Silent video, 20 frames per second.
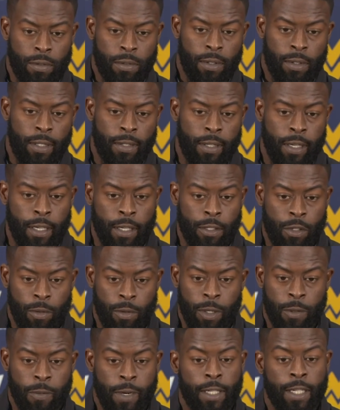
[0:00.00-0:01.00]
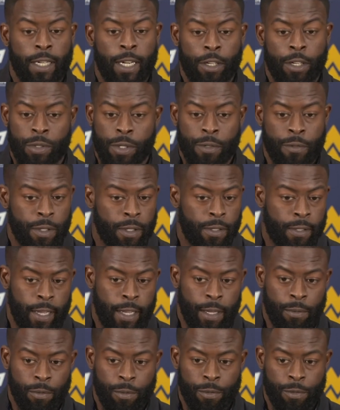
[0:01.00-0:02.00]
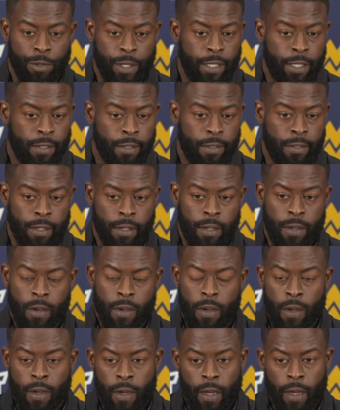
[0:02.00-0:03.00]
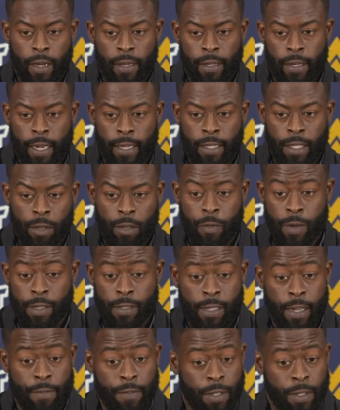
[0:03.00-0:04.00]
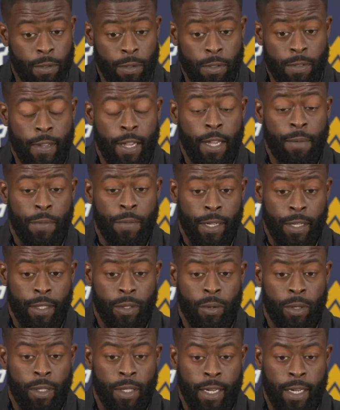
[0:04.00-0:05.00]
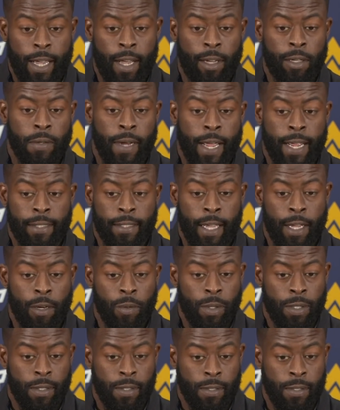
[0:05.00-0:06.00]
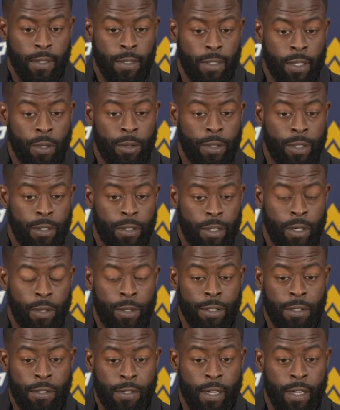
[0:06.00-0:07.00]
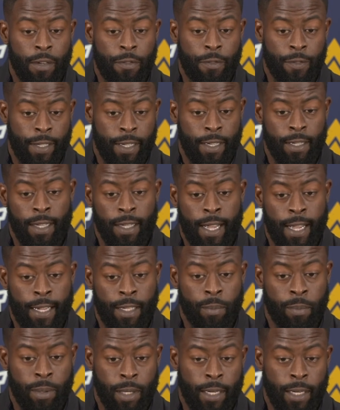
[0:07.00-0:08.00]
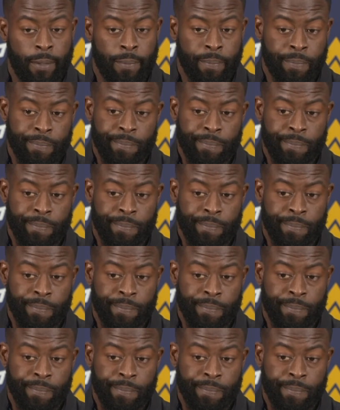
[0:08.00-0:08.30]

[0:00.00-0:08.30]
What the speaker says: I think it's run around the country for the same reasons. And defenses have to do the same thing in order to counteract that, which is to know your stuff, get aligned, and play.